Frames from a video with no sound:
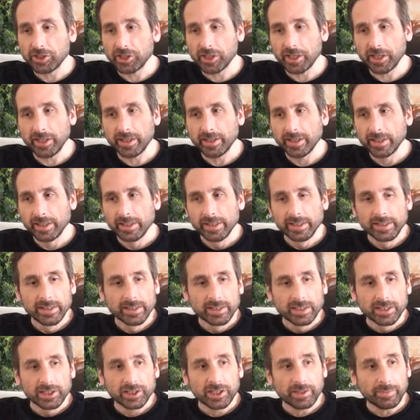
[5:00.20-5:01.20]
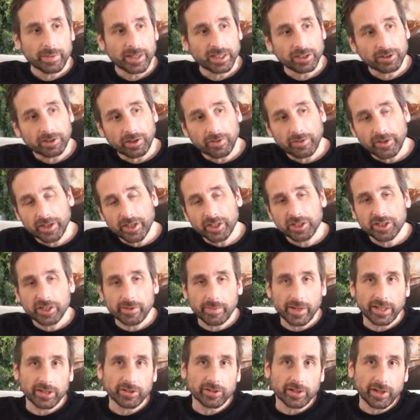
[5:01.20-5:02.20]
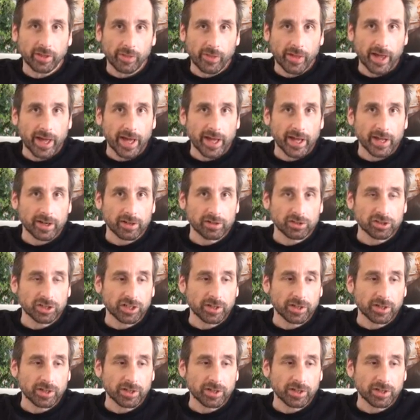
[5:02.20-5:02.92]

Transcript: she may look at this, she may look at that.